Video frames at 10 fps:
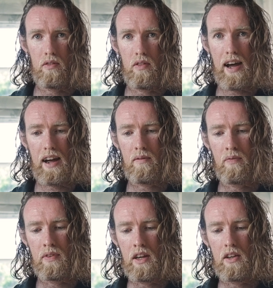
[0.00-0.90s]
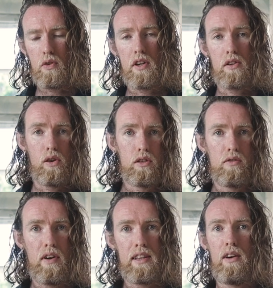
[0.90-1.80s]
that you can
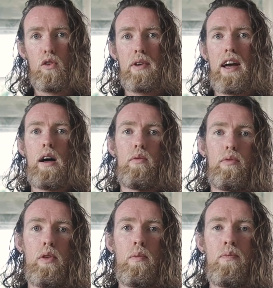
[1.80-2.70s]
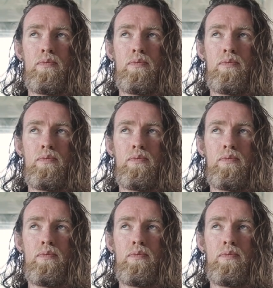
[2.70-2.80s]
cultivate that will be helpful.